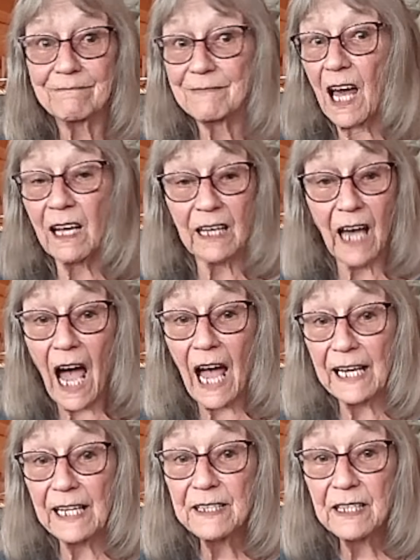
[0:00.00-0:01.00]
a
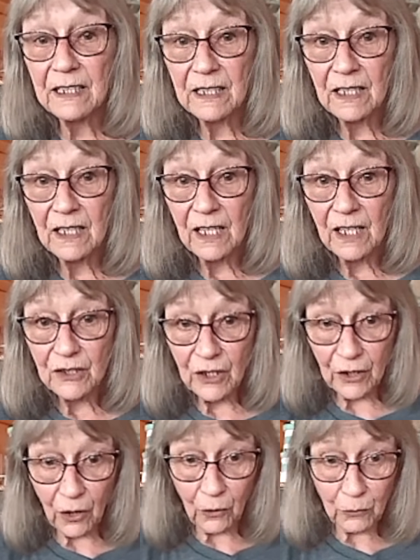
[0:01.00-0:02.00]
guide, you
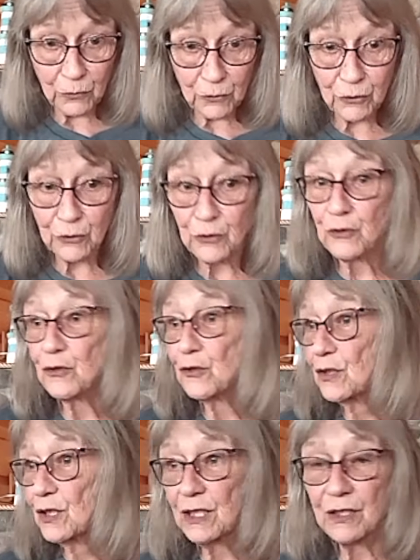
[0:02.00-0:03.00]
know, sh-
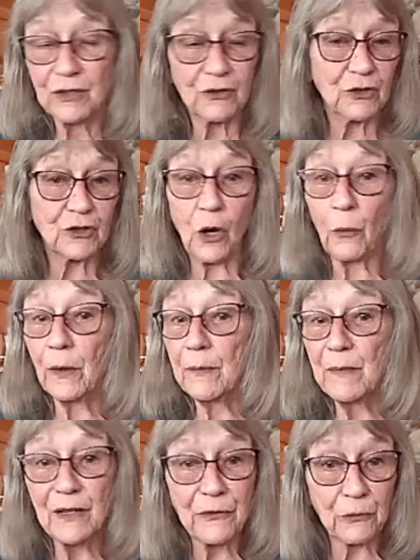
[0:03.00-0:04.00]
showing
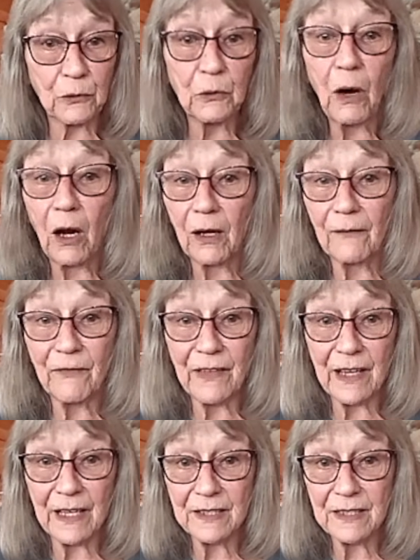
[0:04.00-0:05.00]
me through all of
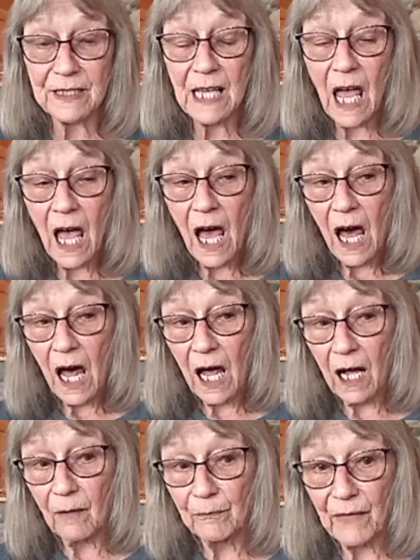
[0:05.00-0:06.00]
this.
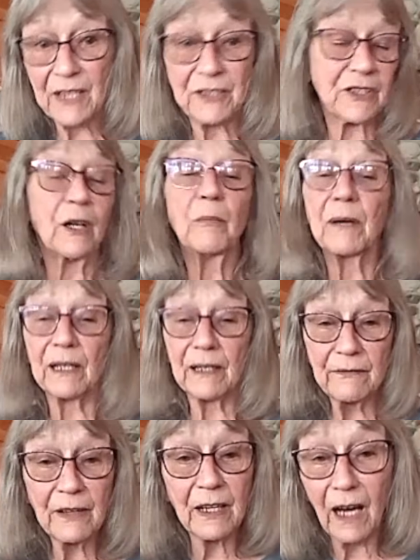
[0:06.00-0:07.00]
Um, I still believe
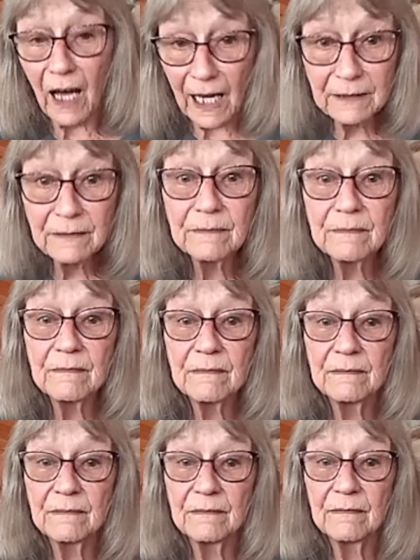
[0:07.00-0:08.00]
in God.
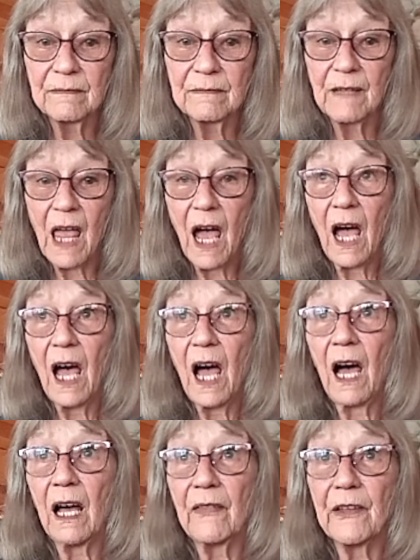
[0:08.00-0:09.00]

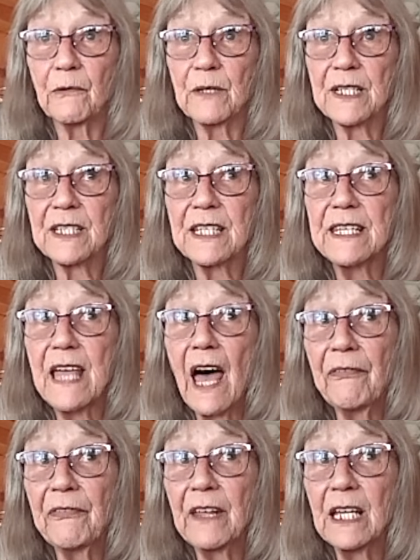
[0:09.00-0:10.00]
Uh, there was
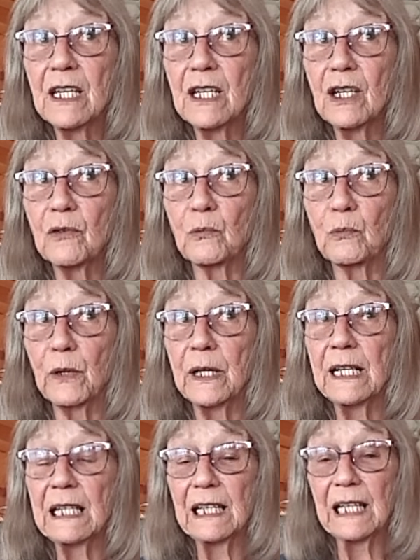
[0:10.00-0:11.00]
nothing
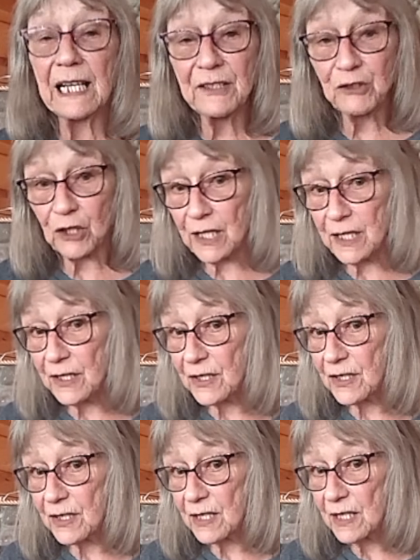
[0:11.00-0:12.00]

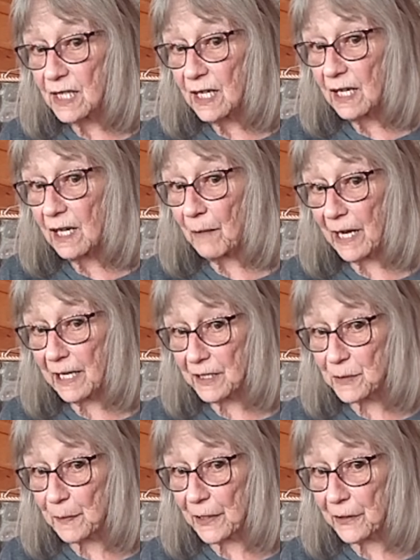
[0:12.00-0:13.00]
religious in my
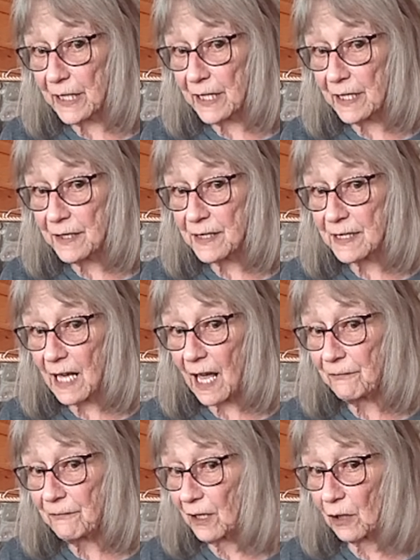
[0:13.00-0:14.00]
experience. I
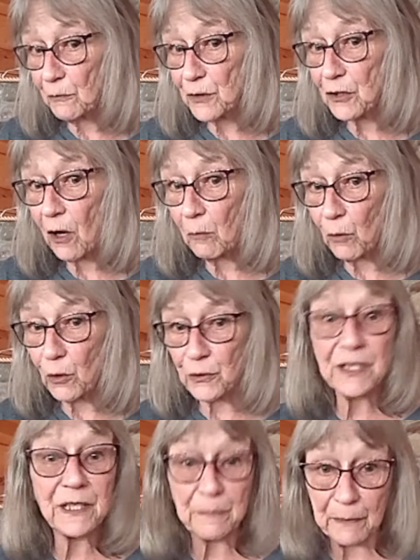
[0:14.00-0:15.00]
feel it was all more
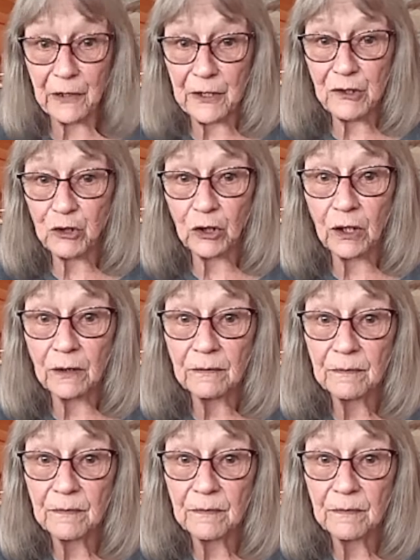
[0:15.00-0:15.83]
spiritual.